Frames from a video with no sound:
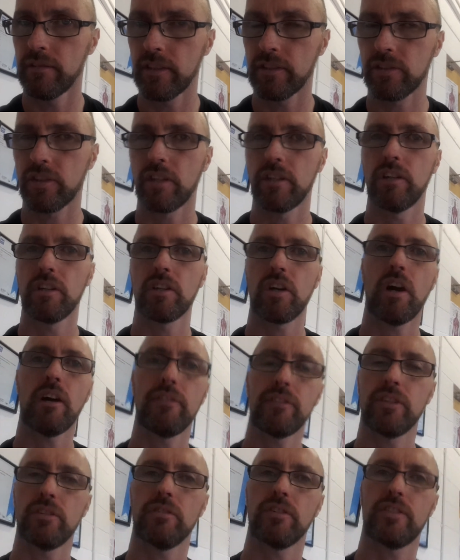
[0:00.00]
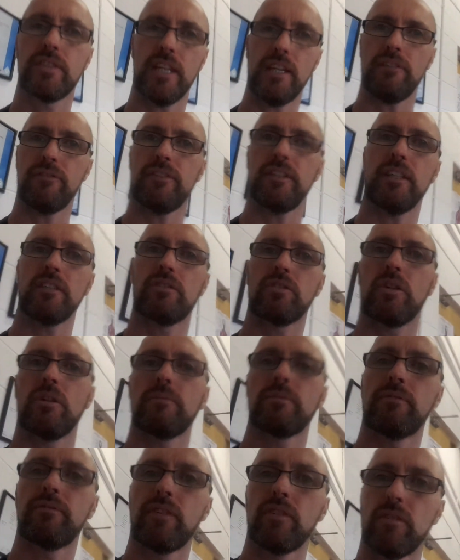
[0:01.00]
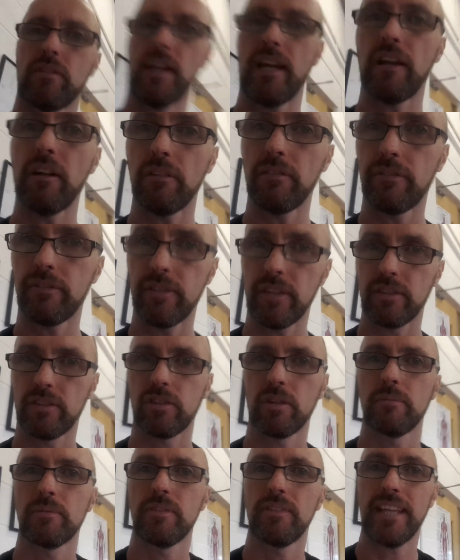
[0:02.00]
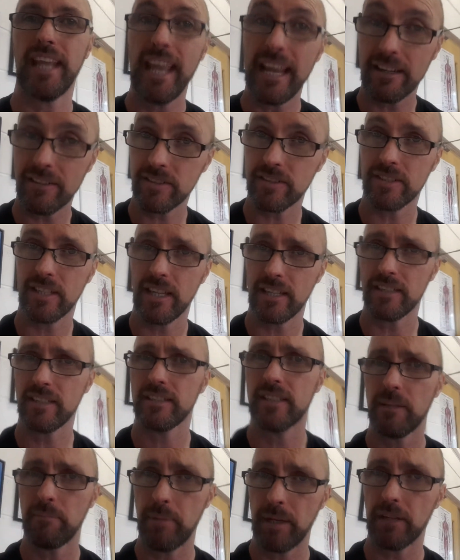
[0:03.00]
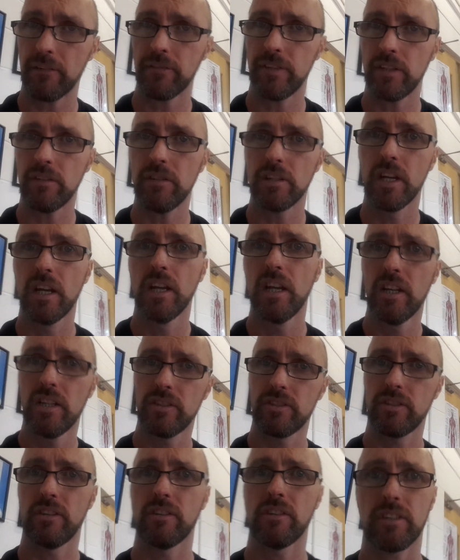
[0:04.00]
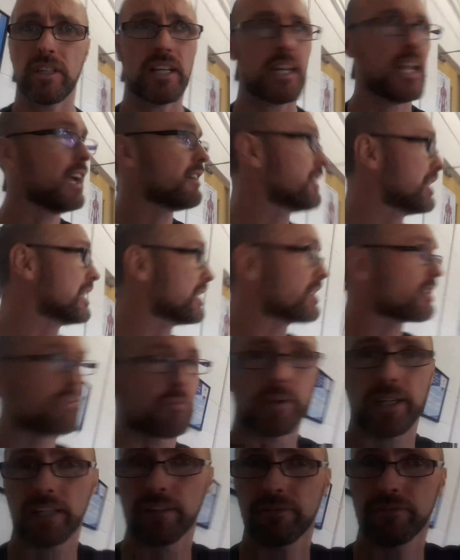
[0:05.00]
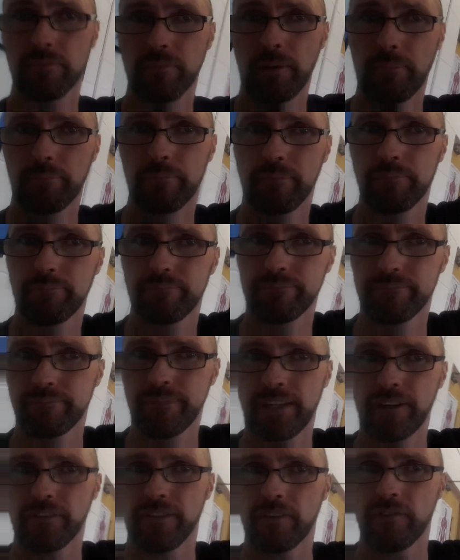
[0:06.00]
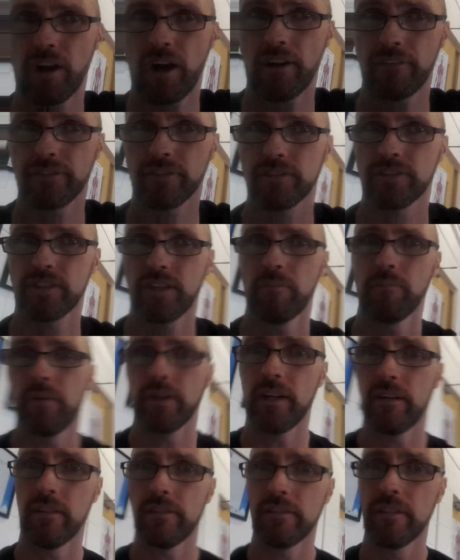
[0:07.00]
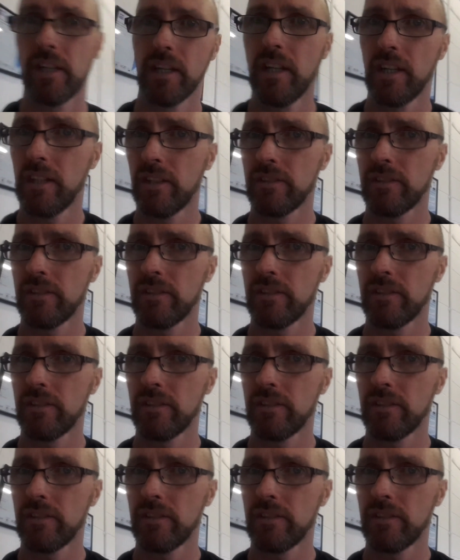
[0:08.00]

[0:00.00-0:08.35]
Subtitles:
that's going to look after your safety in terms of your health, in terms of the exercises they pick for you, so they're not going to have you, like, swinging from up there on the rafters somewhere and